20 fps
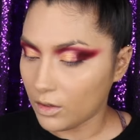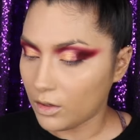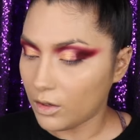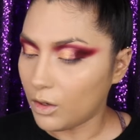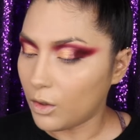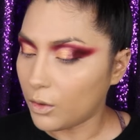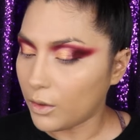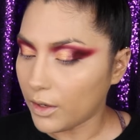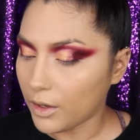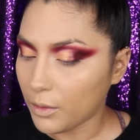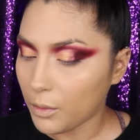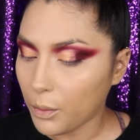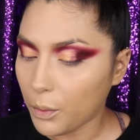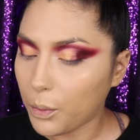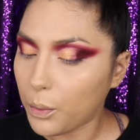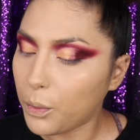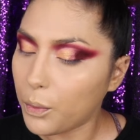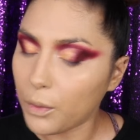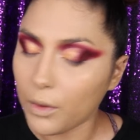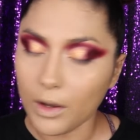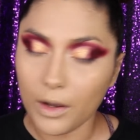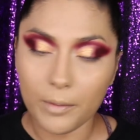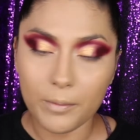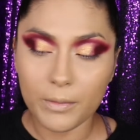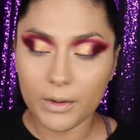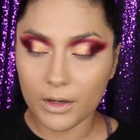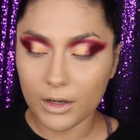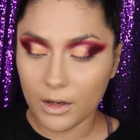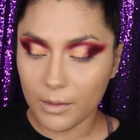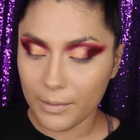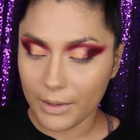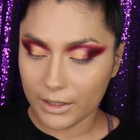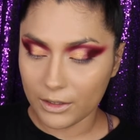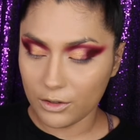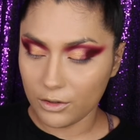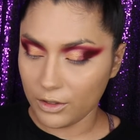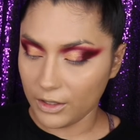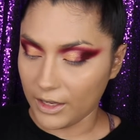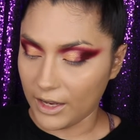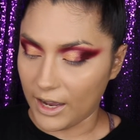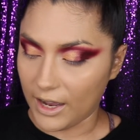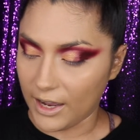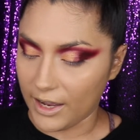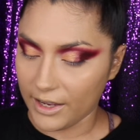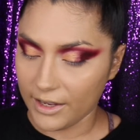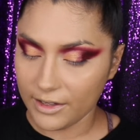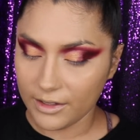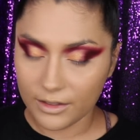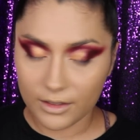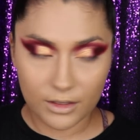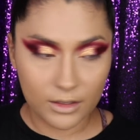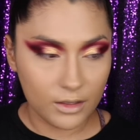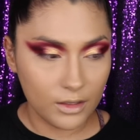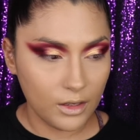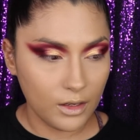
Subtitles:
Okay, I'm gonna come back to the eyes.